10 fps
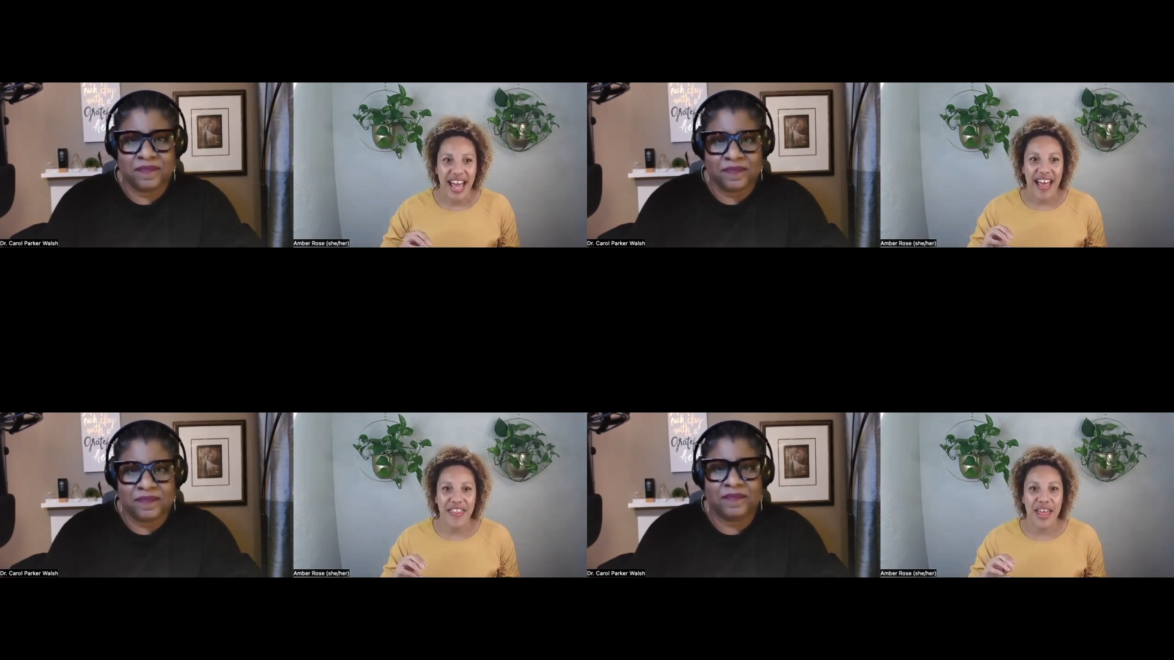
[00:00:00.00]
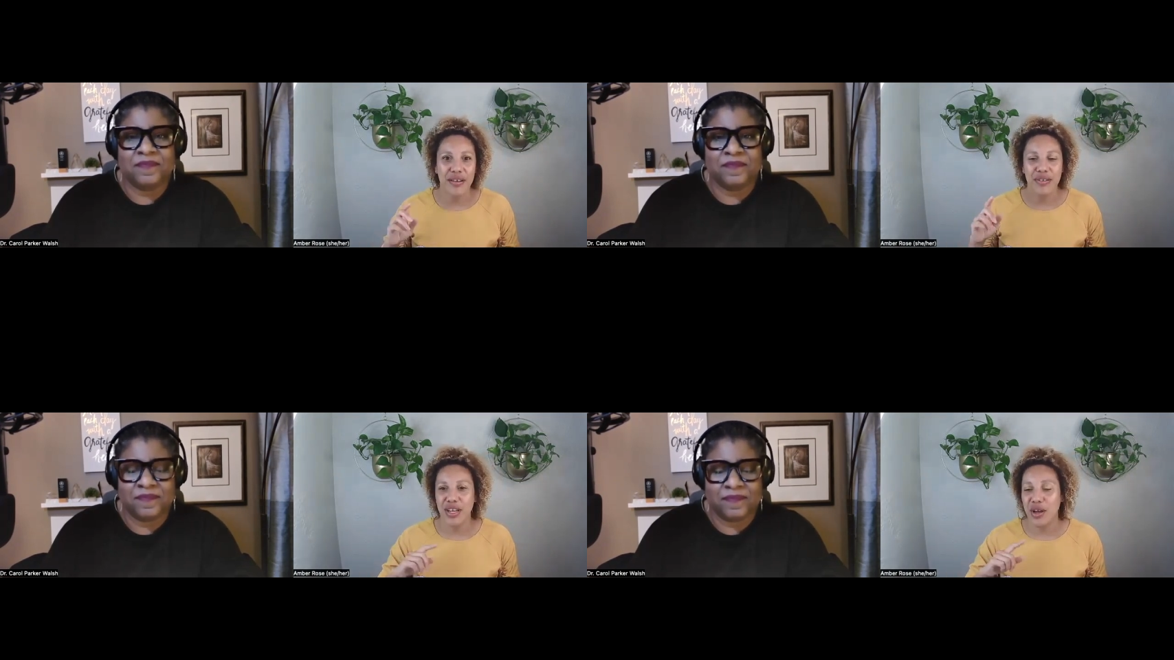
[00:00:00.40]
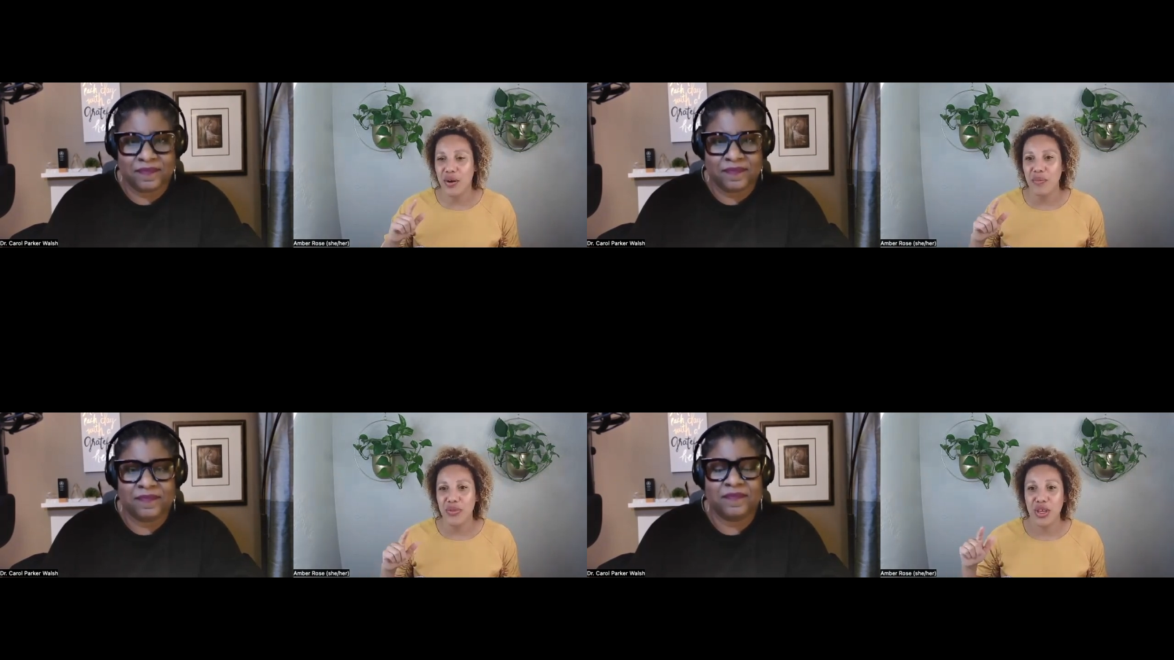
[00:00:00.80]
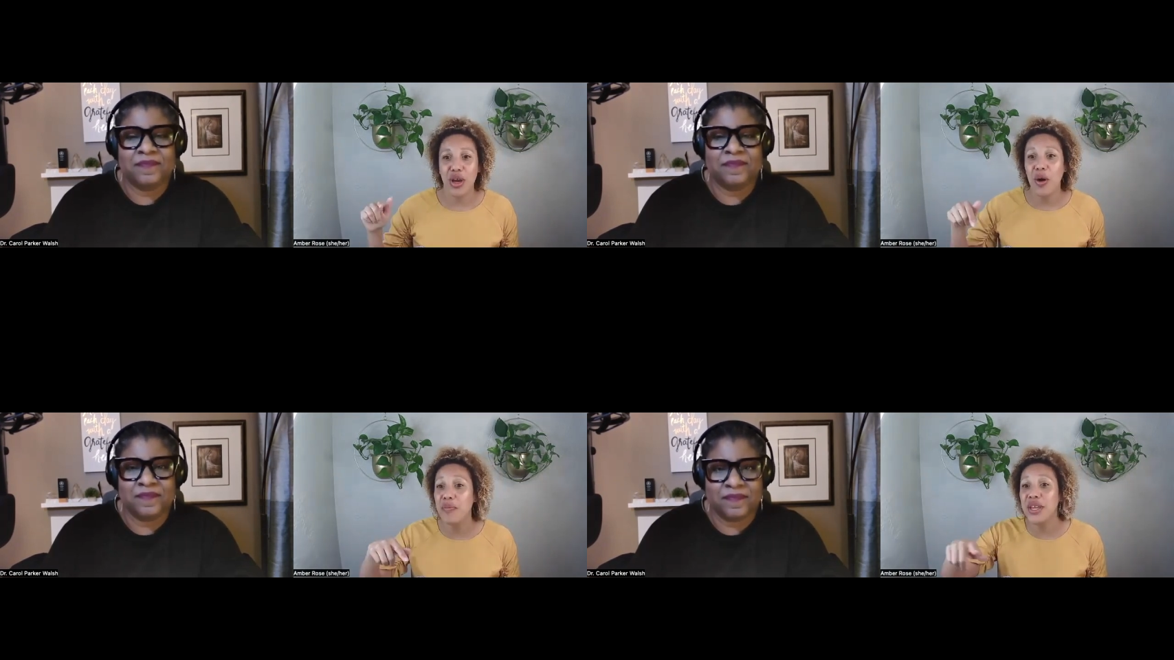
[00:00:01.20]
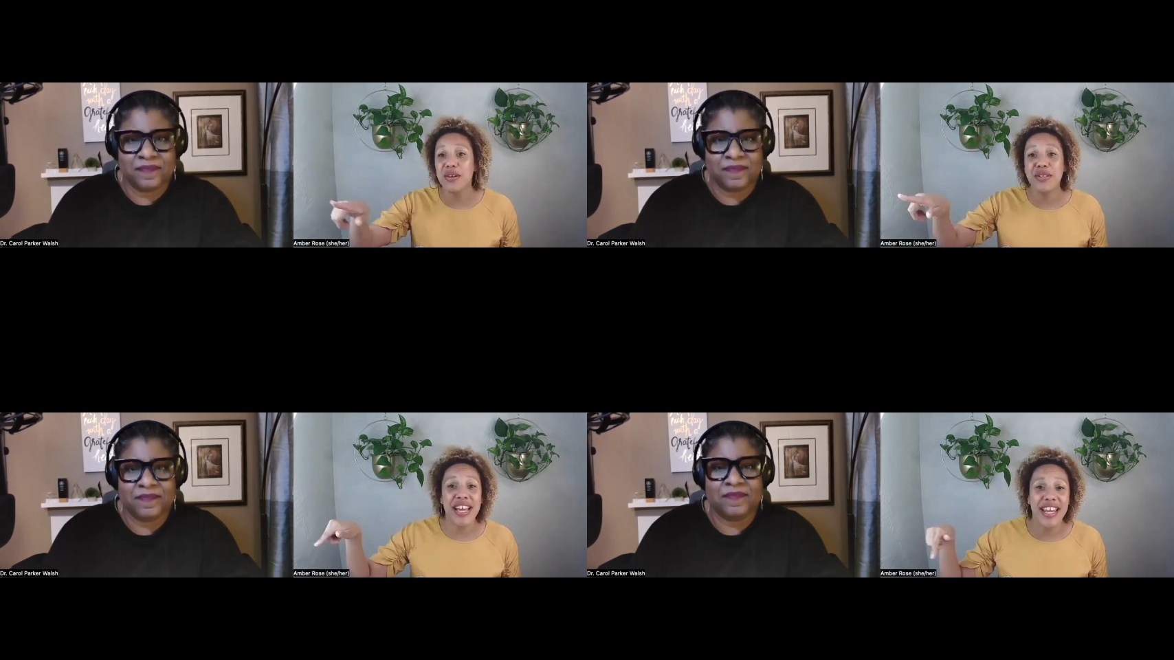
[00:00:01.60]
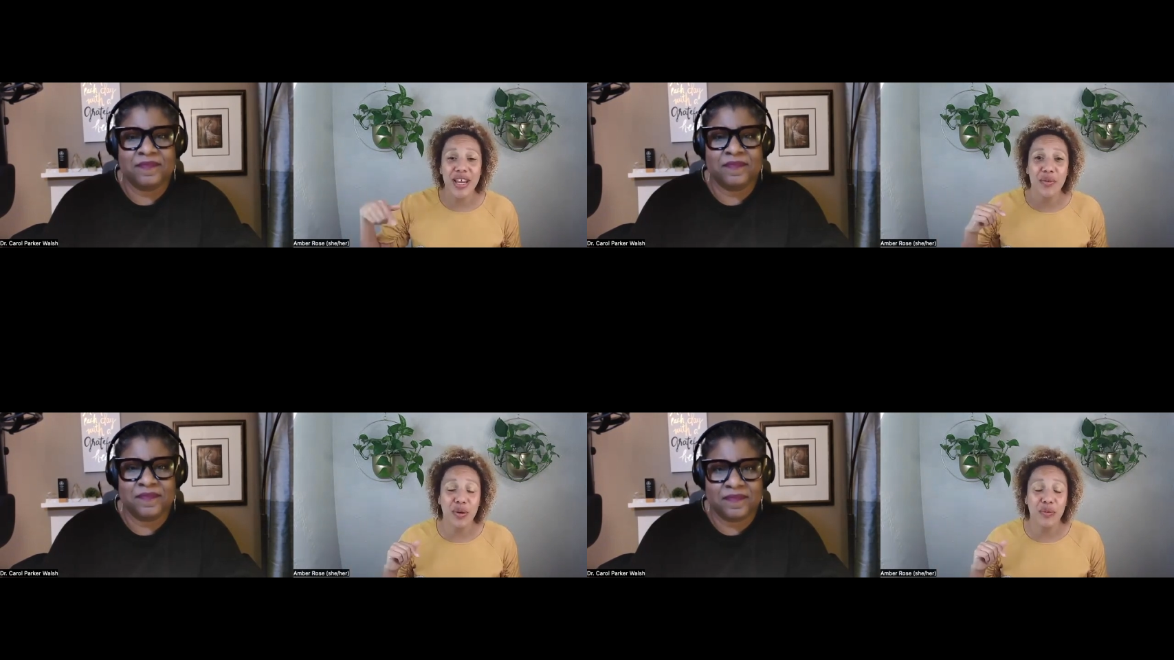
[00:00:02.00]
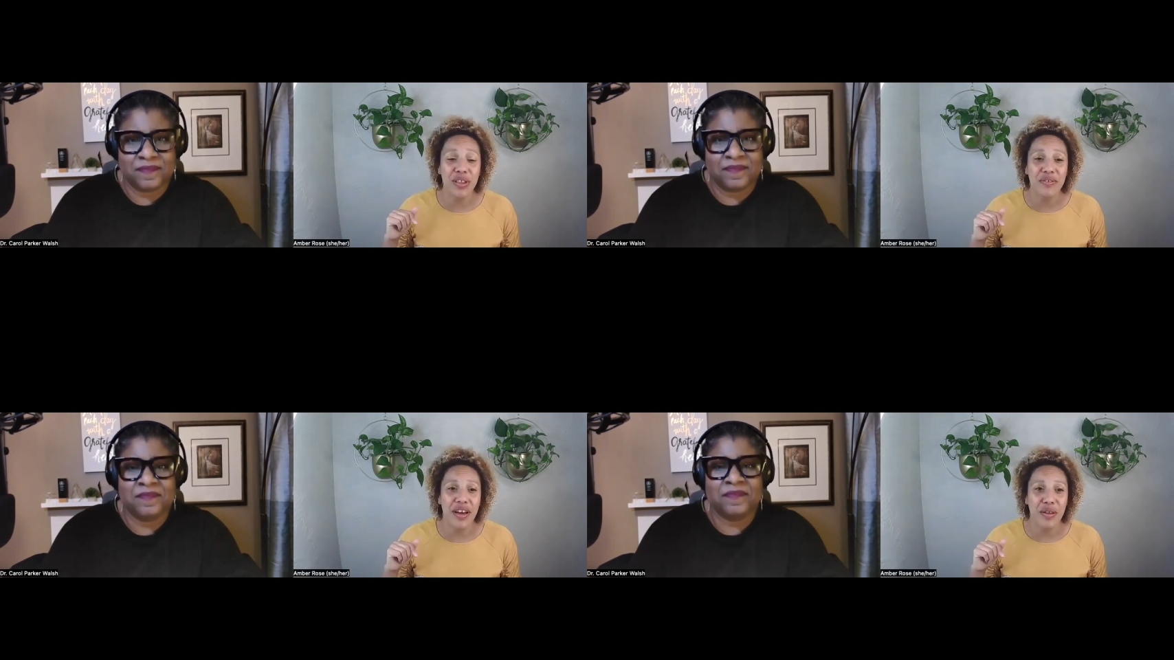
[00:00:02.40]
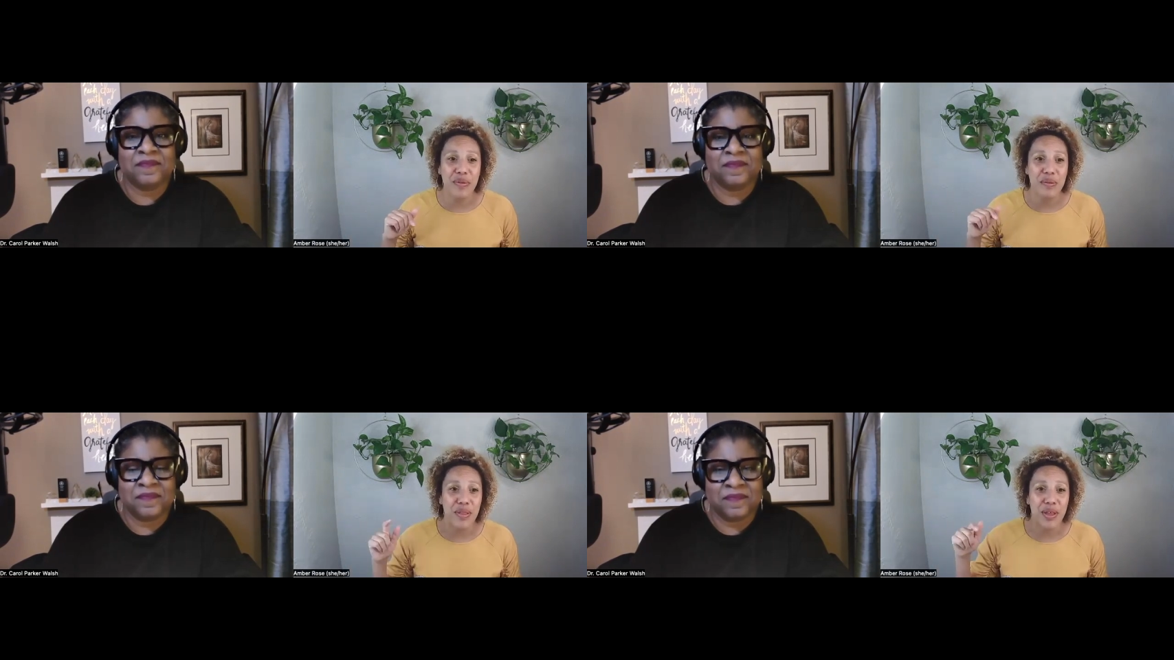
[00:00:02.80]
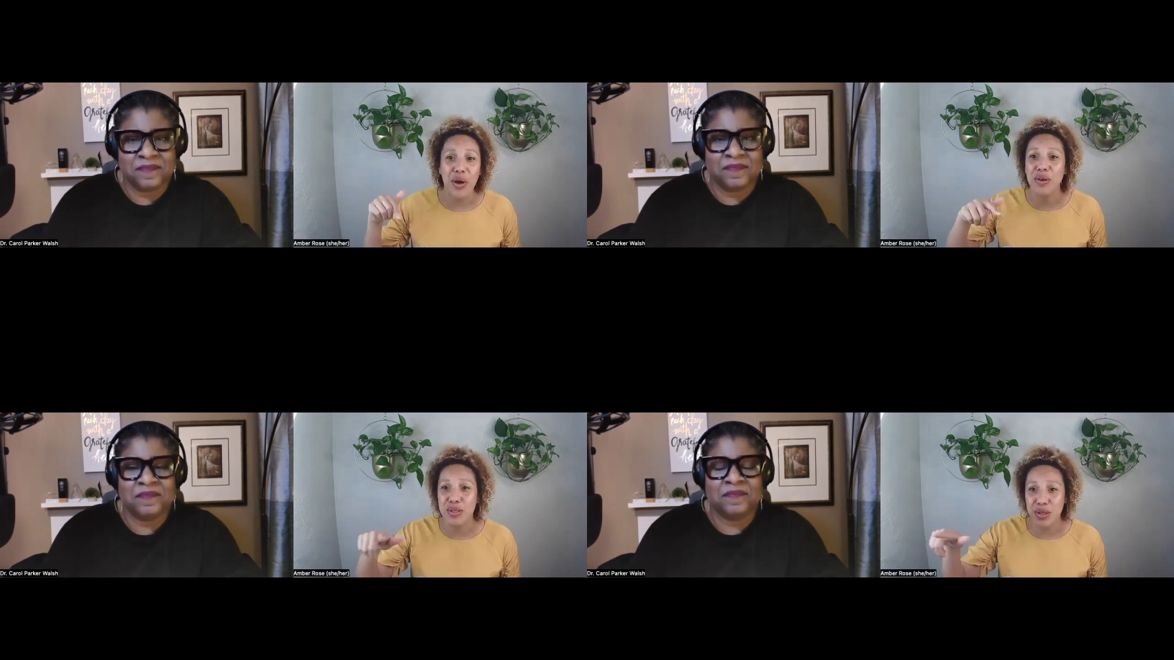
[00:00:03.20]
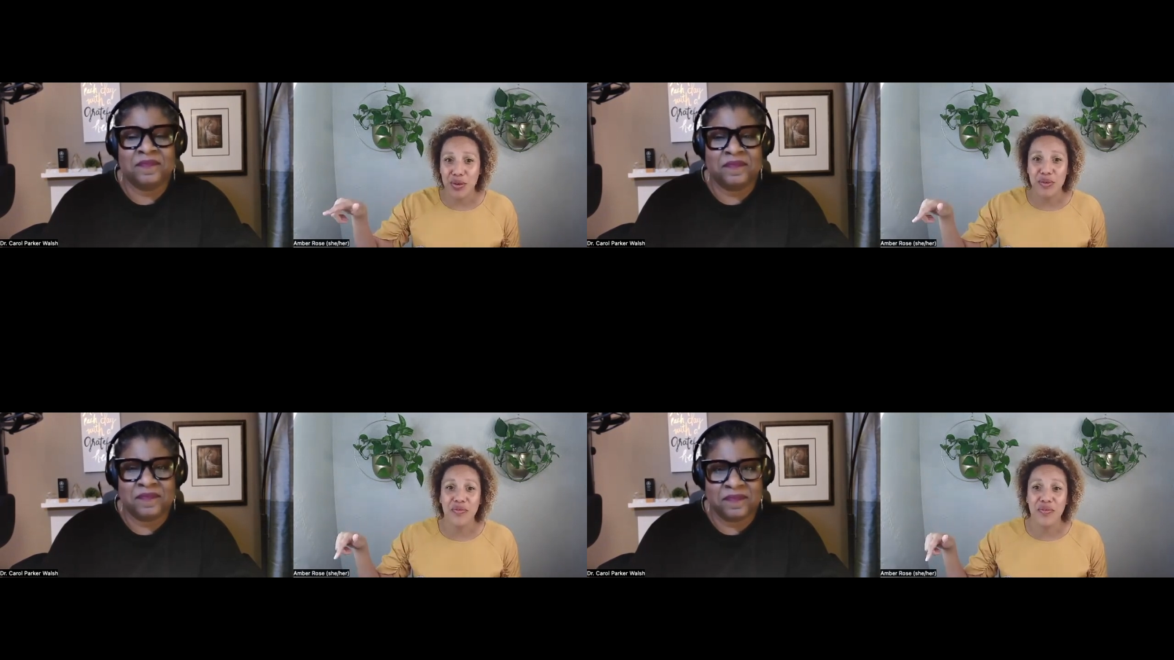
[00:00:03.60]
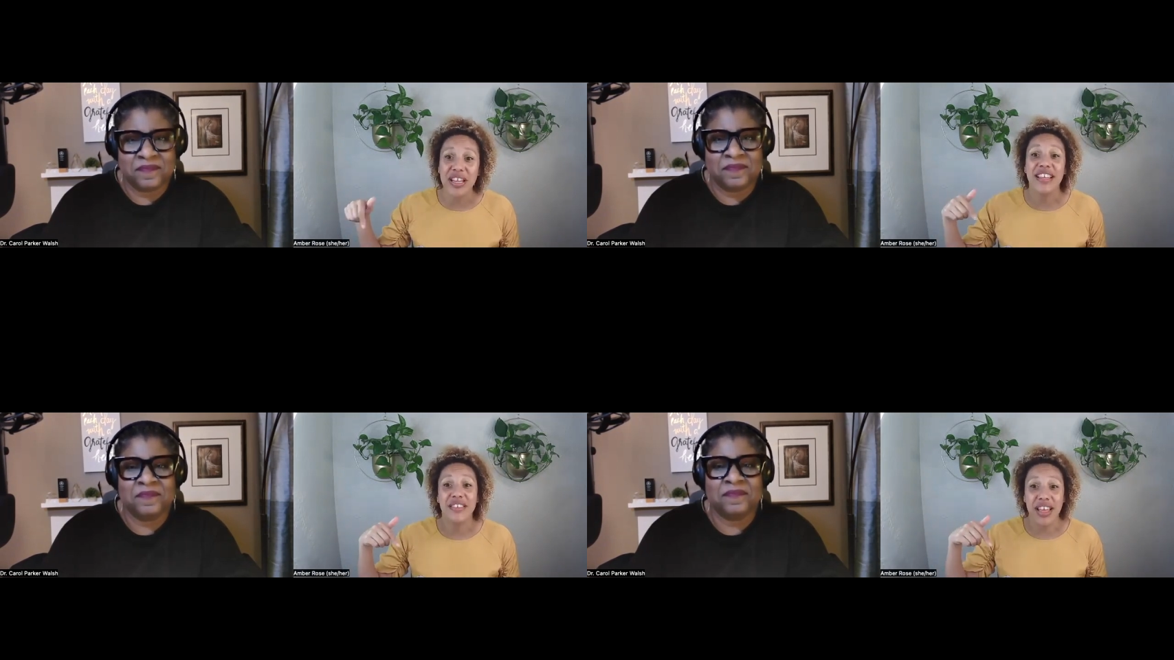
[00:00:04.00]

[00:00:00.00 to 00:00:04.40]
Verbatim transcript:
Speaker 1: and then you know you hope that you're standing in a room full of other people that also feel